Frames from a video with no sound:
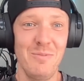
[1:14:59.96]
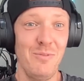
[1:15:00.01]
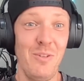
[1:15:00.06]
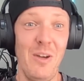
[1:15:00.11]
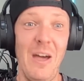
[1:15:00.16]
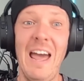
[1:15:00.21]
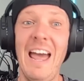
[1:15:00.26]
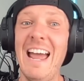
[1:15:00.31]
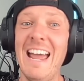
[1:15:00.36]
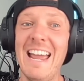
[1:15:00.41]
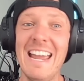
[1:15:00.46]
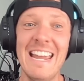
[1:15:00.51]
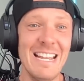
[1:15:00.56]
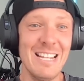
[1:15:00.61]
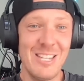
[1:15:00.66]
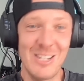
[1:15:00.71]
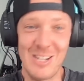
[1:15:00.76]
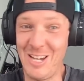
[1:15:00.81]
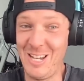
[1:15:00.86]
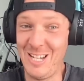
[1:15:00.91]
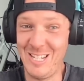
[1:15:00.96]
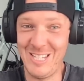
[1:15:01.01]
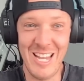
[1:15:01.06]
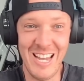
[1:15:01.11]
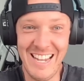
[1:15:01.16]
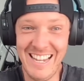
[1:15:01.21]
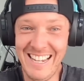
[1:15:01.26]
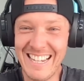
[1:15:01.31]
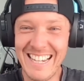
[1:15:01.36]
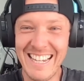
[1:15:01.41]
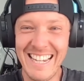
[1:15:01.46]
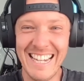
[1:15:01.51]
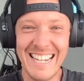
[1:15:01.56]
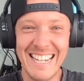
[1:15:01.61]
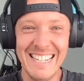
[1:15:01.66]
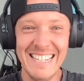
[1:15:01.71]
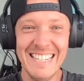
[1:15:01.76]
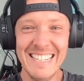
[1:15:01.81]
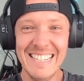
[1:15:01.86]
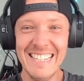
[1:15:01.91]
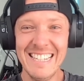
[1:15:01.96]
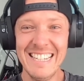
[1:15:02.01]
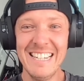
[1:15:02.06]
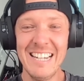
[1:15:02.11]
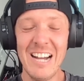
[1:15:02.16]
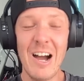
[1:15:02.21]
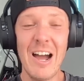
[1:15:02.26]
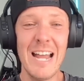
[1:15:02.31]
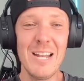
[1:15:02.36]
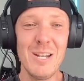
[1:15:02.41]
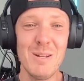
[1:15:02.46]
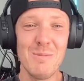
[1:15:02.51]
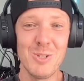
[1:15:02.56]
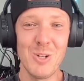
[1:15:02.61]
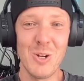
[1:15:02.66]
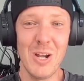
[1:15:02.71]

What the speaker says: for ages. I end up talking